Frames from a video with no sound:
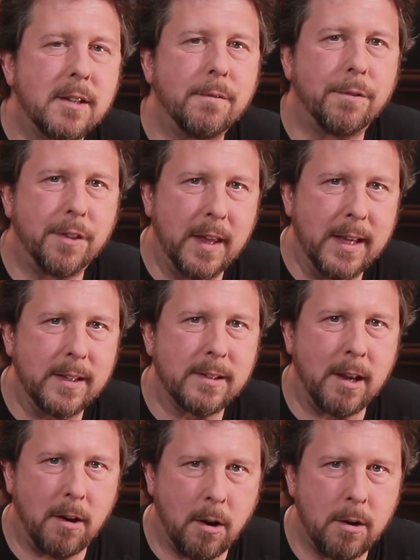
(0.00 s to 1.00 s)
of things
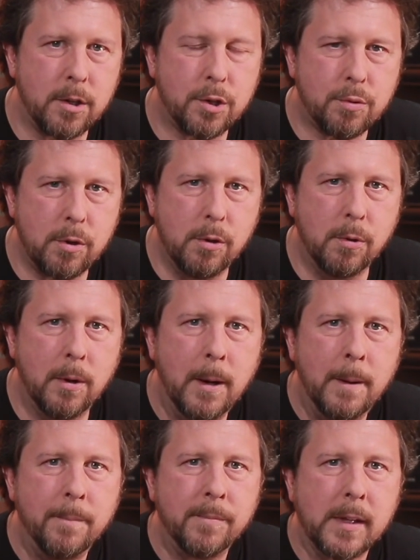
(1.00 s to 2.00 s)
that aren't true,
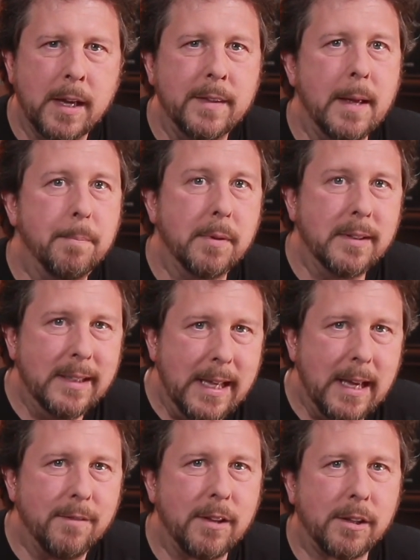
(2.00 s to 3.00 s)
and they
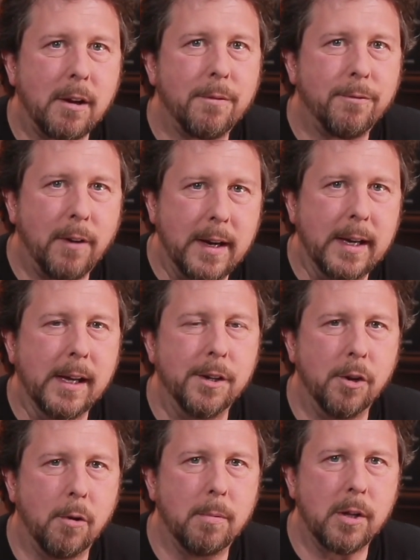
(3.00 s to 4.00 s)
believe that they're fighting a
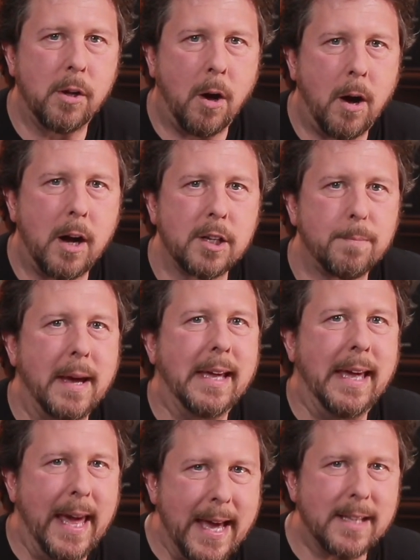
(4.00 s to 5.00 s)
noble cause by
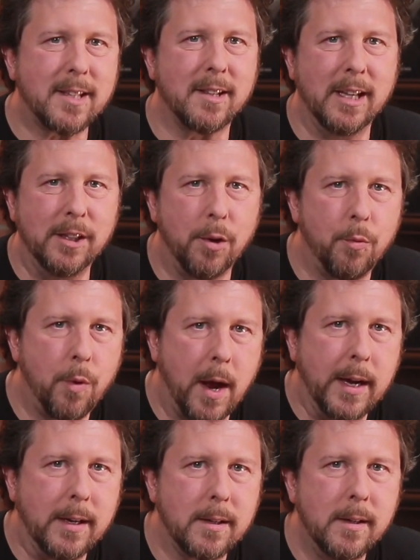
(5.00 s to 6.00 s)
canceling the
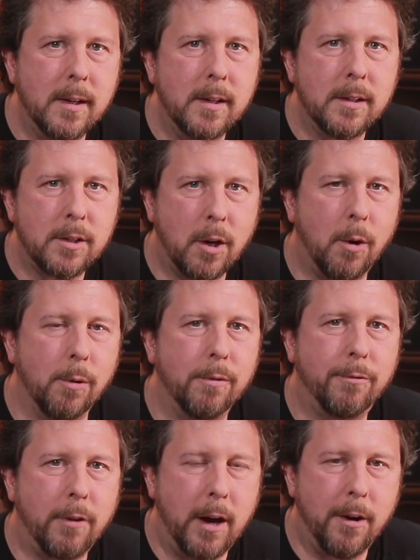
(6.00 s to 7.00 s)
right to own
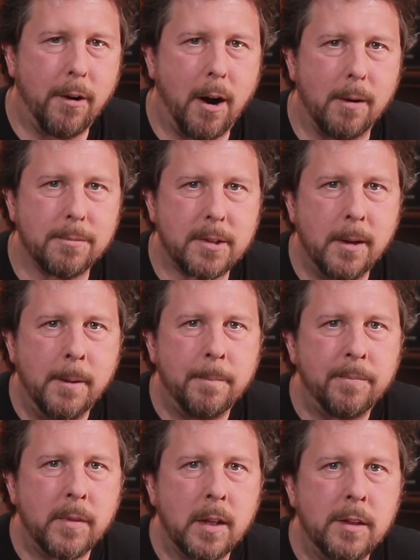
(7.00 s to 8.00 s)
firearms.
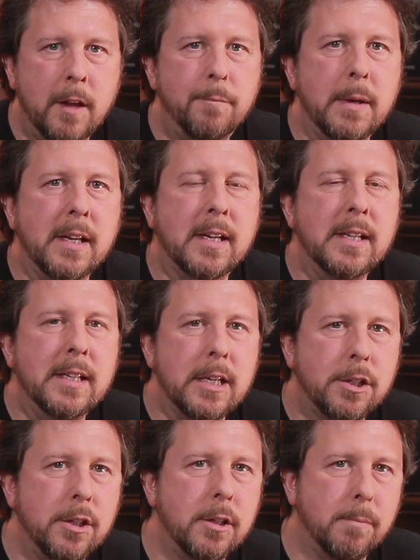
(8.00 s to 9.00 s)
They've been
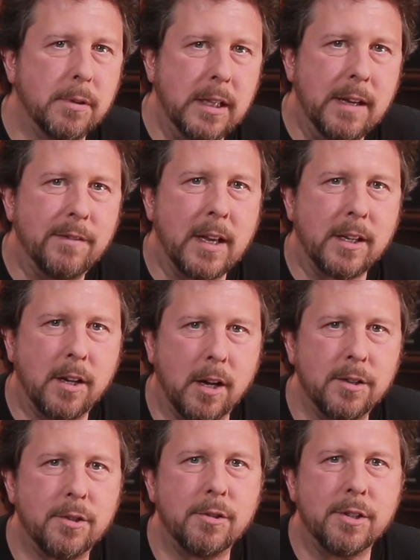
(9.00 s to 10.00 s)
conditioned to believe that
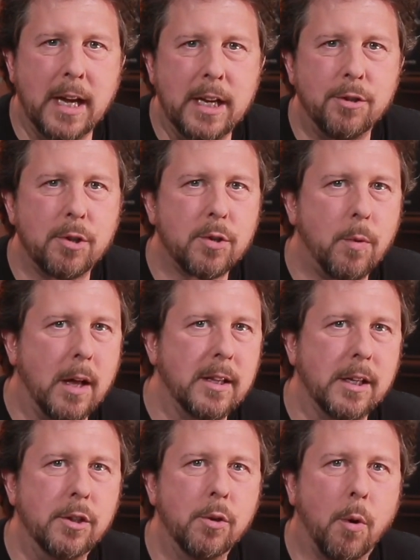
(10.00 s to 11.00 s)
guns are dangerous while
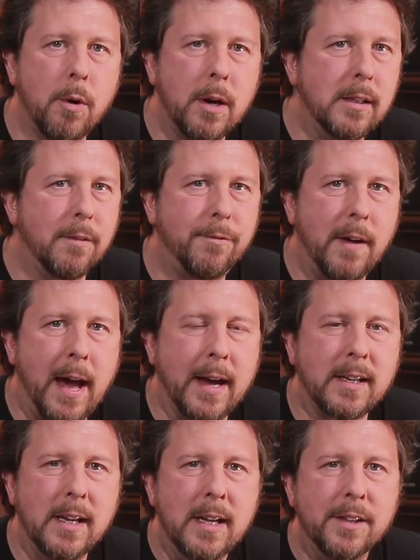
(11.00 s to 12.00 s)
ignoring the
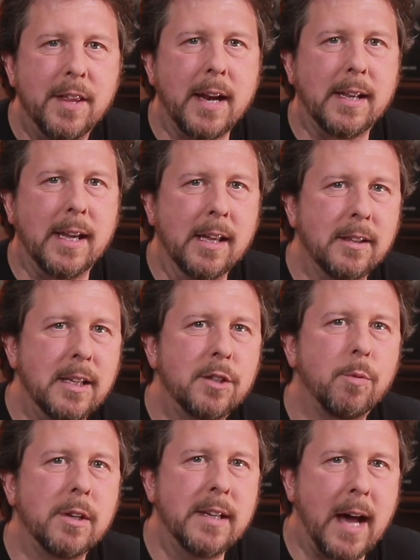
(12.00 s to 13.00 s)
fact that killings
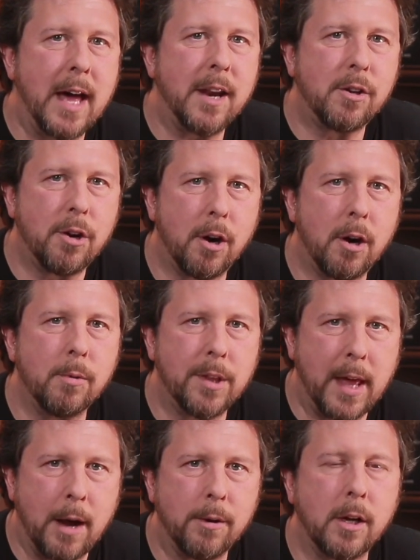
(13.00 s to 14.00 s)
would not occur
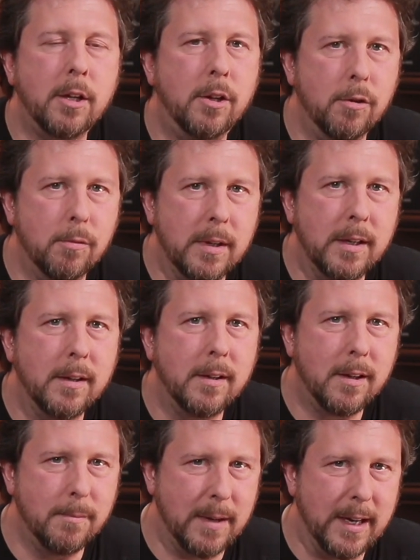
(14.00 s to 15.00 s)
without a human
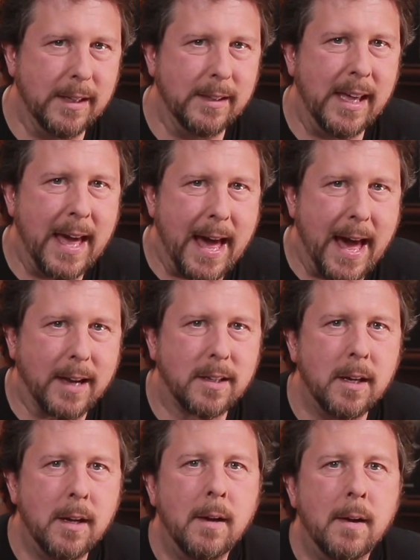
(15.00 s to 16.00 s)
committing the act.
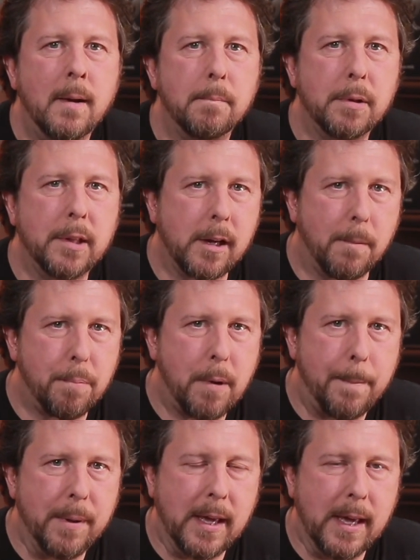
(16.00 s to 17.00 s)
Political
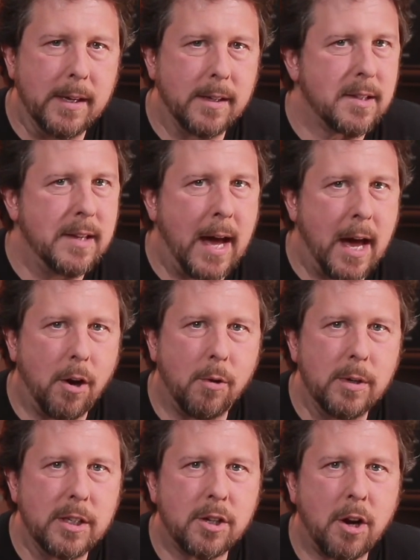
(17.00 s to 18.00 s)
propaganda is not
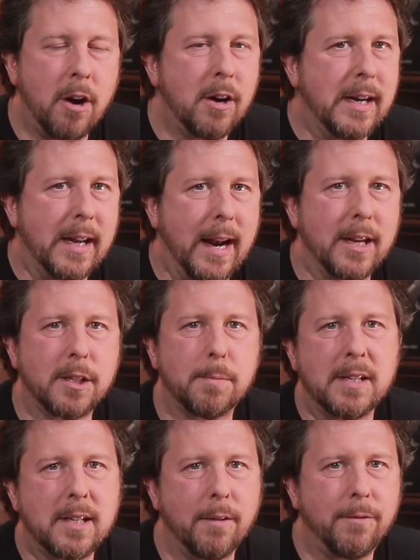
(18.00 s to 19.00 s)
always targeted at a
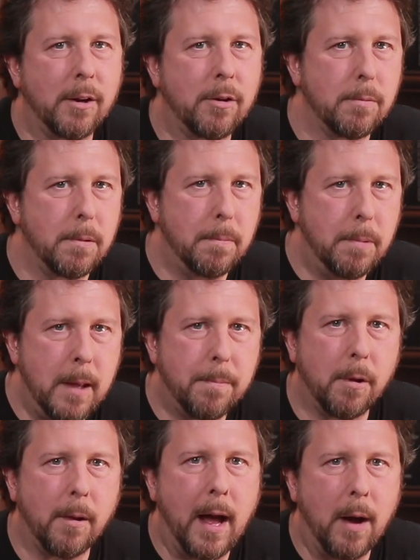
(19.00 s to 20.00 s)
specific group of
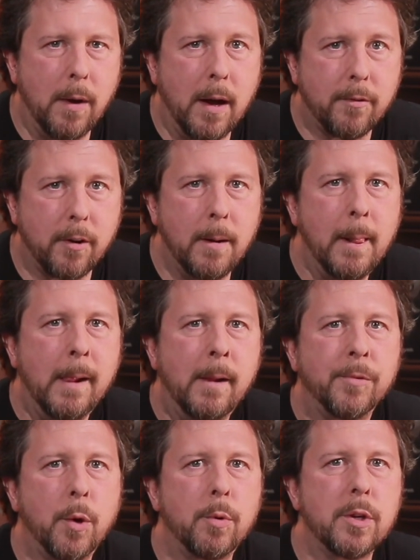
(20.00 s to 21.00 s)
people. However,
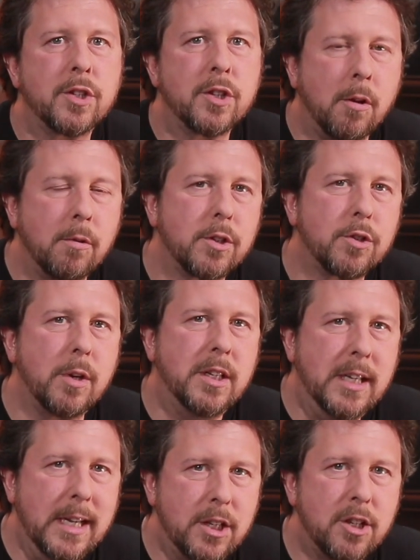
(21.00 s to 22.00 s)
the result
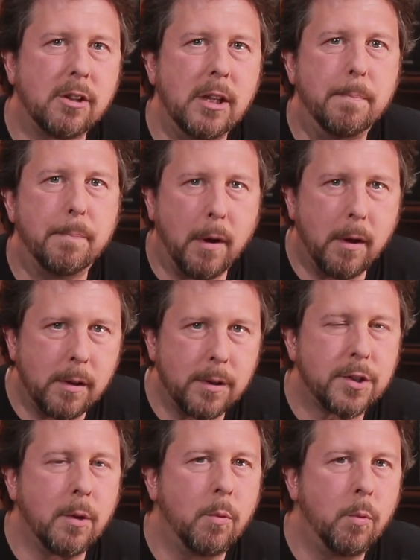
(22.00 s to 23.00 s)
strategically
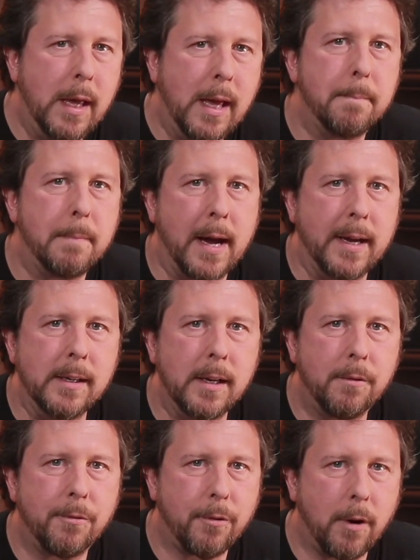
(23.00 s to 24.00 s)
pulls the
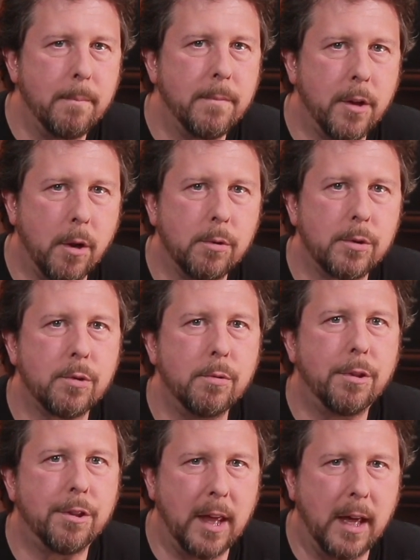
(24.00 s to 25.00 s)
weak-minded from those who
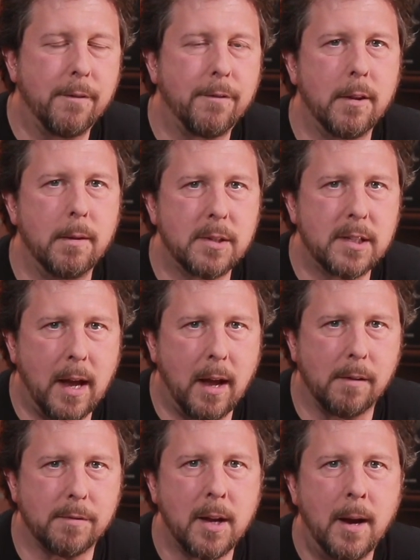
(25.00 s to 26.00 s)
think for
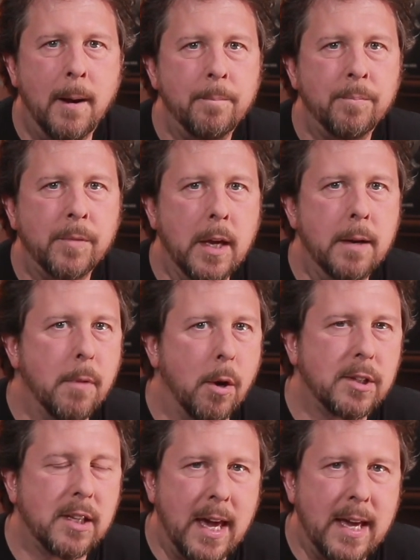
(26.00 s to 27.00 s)
themselves. In
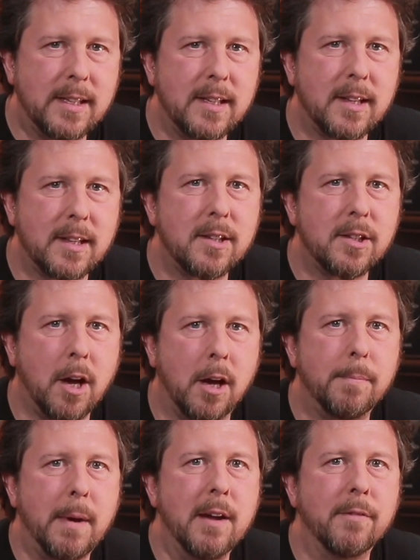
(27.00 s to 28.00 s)
most cases, this is
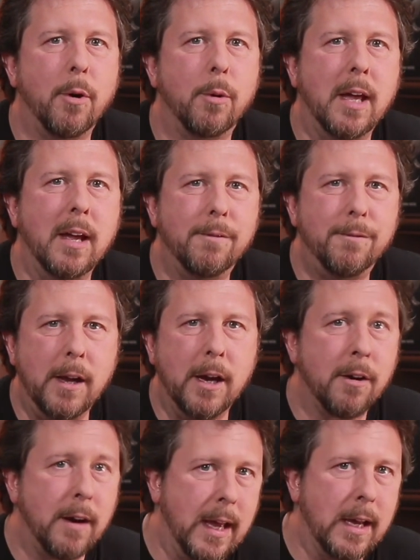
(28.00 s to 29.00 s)
done by evoking
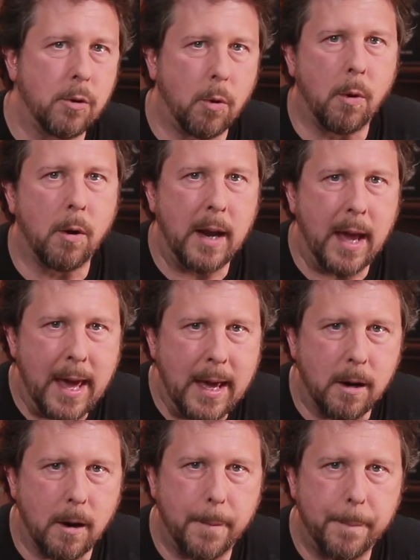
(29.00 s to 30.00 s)
fear and or
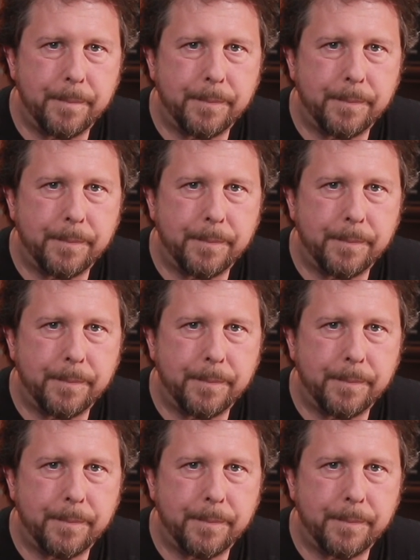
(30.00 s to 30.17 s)
anger.